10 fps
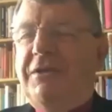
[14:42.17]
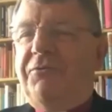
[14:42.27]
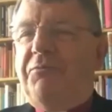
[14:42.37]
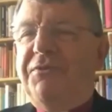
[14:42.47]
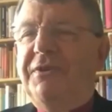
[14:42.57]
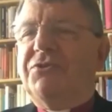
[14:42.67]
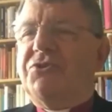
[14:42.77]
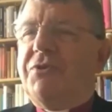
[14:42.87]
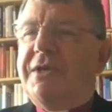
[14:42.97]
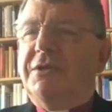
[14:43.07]
because was it
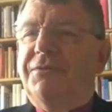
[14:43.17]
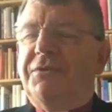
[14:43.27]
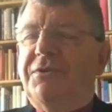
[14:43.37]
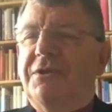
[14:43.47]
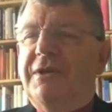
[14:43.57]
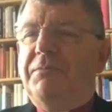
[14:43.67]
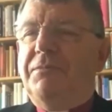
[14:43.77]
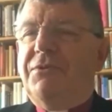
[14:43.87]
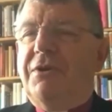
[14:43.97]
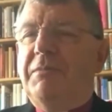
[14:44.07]
straight after Time
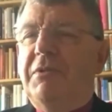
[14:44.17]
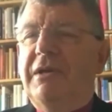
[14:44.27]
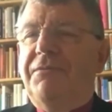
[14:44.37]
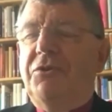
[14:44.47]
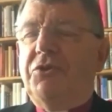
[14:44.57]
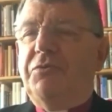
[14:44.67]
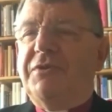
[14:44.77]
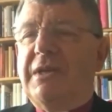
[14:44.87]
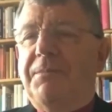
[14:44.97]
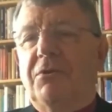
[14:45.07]
Life that you
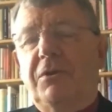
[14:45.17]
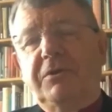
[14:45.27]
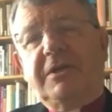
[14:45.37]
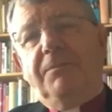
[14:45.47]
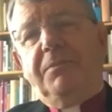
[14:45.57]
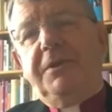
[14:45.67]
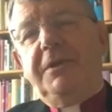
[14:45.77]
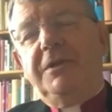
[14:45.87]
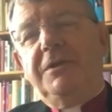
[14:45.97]
set up your own company?